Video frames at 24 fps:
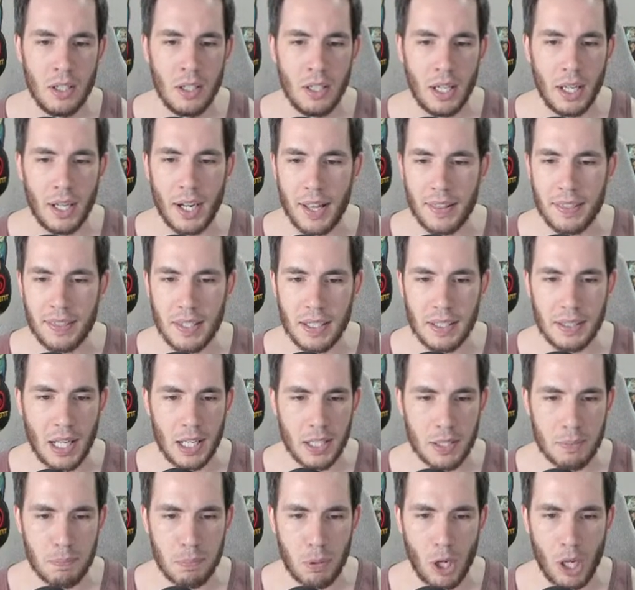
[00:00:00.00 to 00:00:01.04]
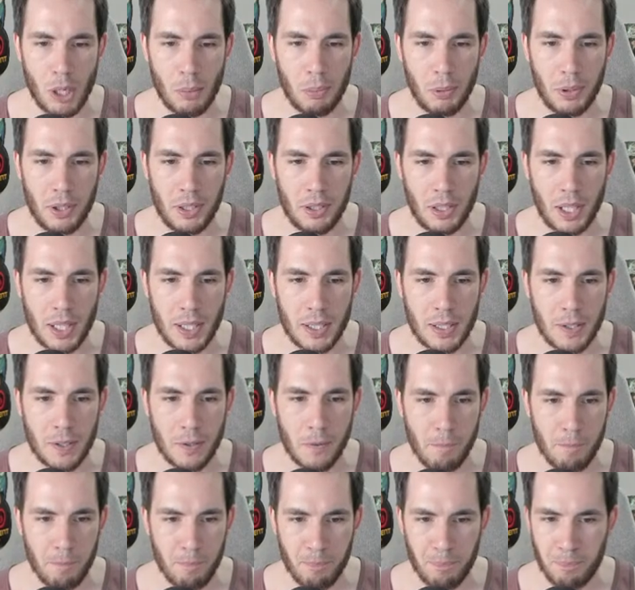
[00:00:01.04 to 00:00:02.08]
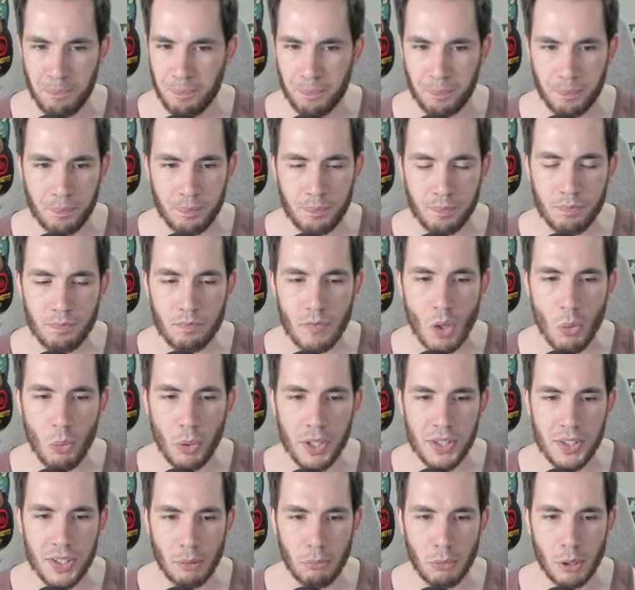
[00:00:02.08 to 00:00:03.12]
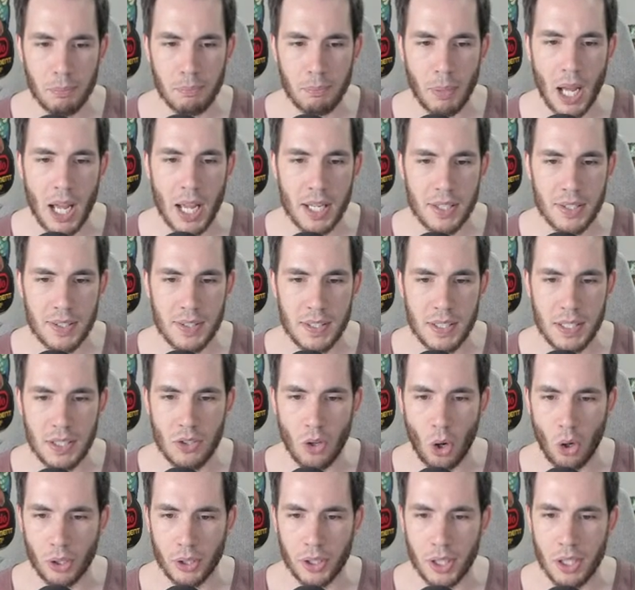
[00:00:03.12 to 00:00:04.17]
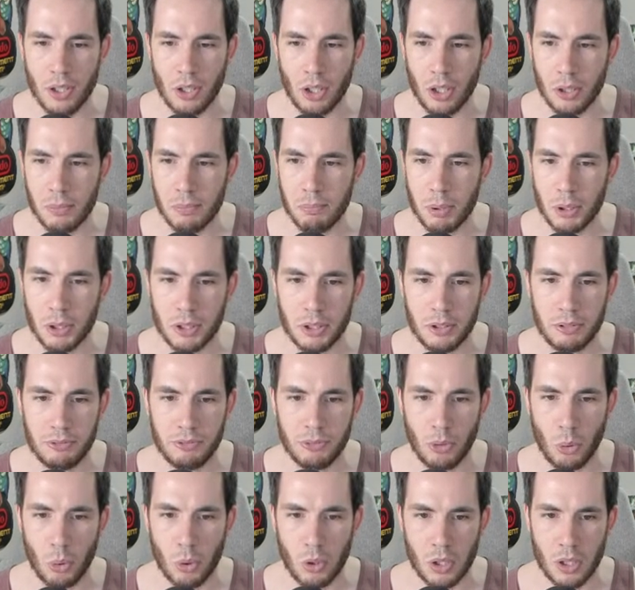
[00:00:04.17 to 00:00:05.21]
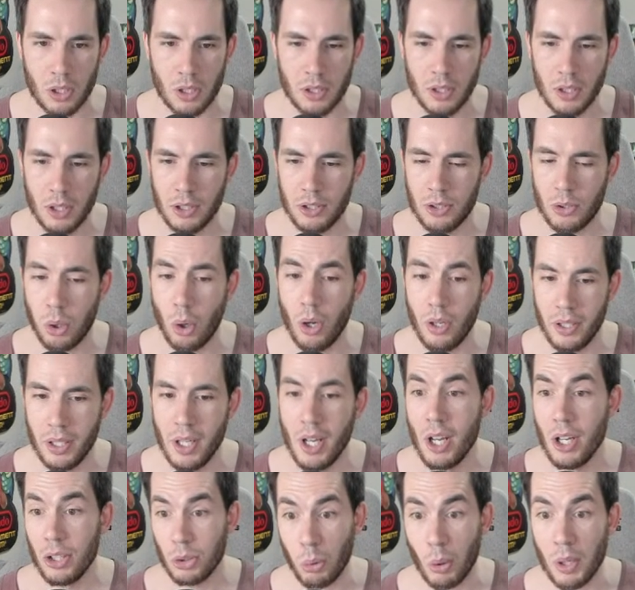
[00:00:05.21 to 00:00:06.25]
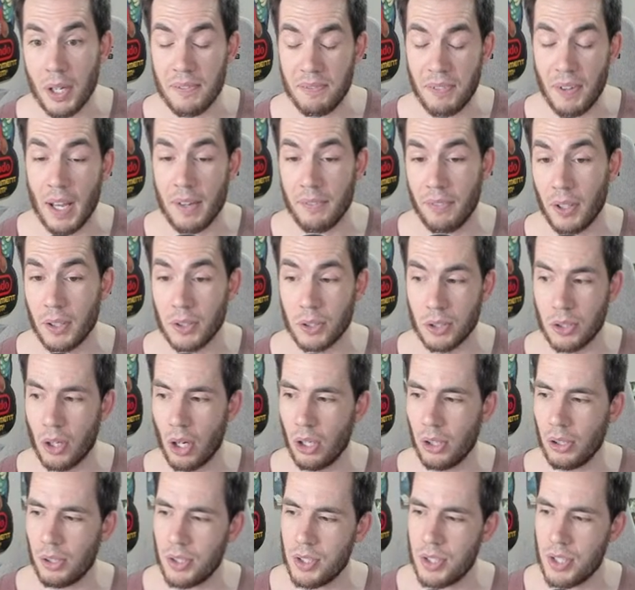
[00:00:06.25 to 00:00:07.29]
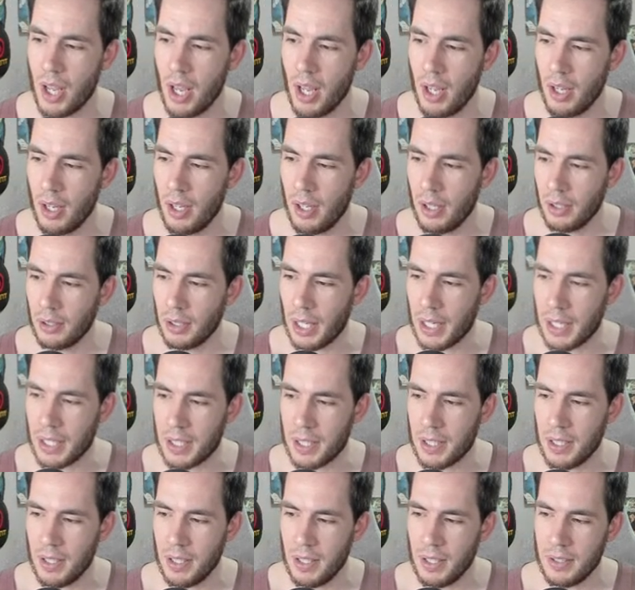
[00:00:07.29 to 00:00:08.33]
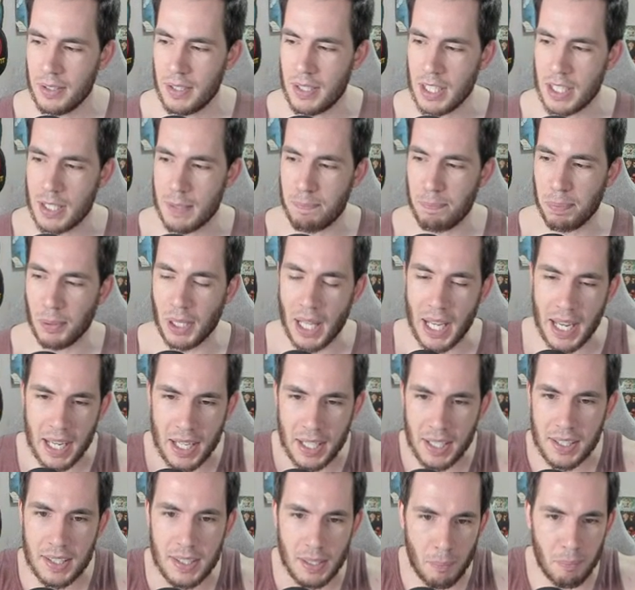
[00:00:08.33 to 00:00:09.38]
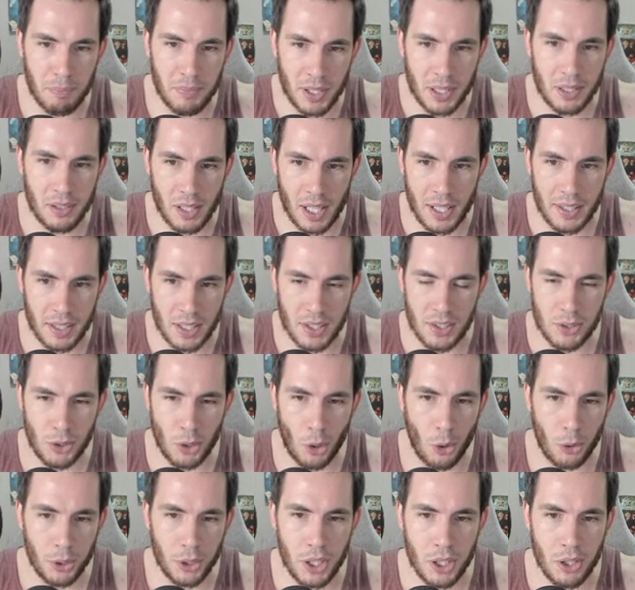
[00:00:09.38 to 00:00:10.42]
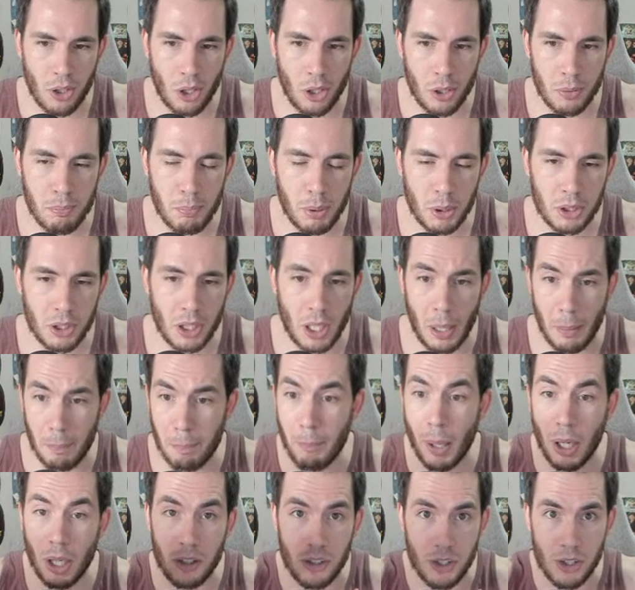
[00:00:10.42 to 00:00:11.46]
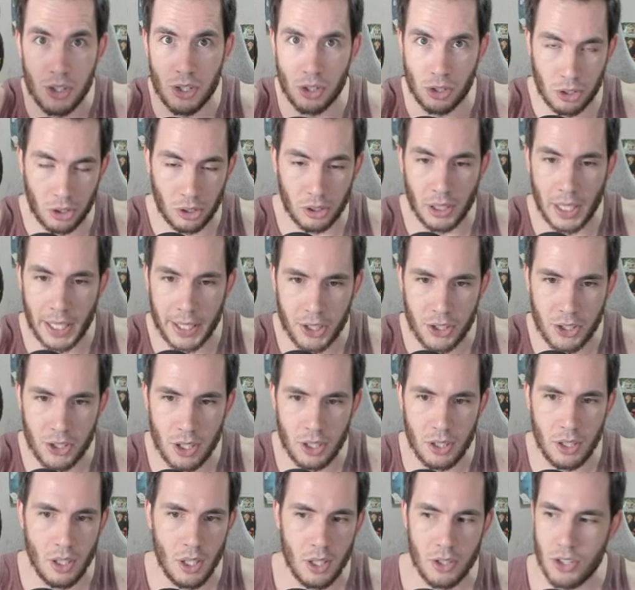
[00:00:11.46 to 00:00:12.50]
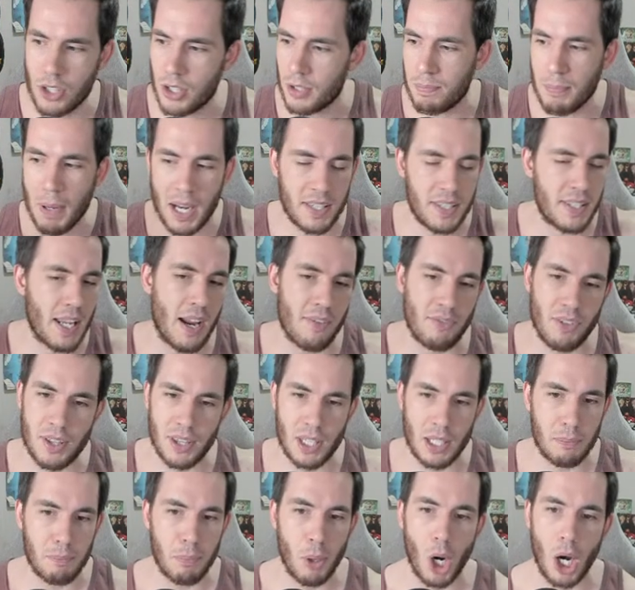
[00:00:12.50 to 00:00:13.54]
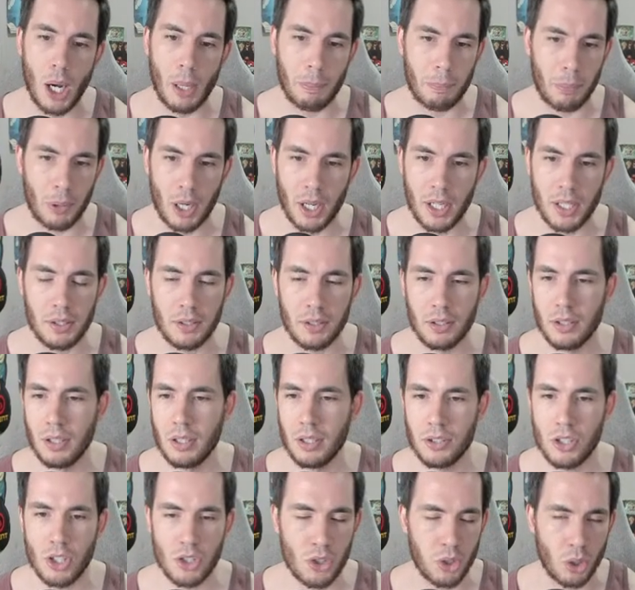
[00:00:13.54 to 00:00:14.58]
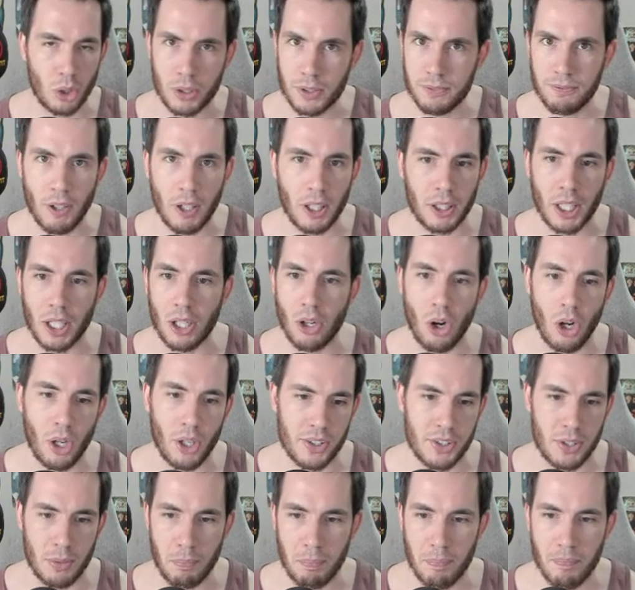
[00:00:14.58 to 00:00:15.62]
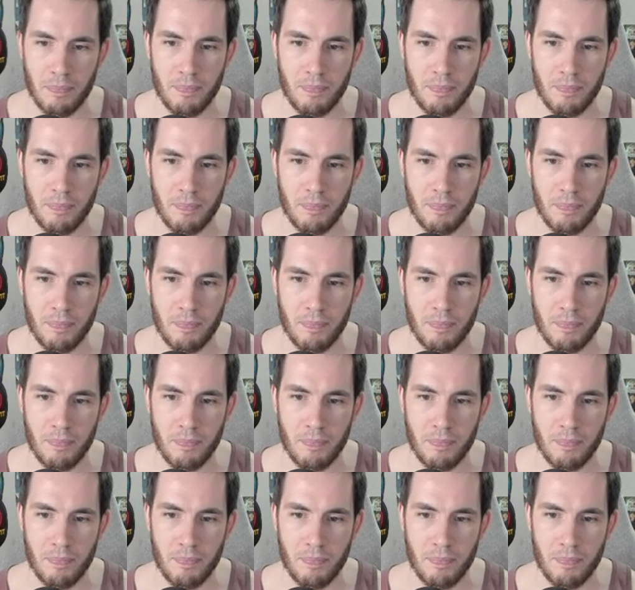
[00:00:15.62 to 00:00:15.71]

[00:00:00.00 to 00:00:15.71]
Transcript: And I think that's Fair probably like twenty dollars when someone buys the Donkey Kong book for twenty five hundred dollars. Like displaying something like Fair this Donkey Kong book amongst your collection just makes everything pop, right? Just looks fucking awesome.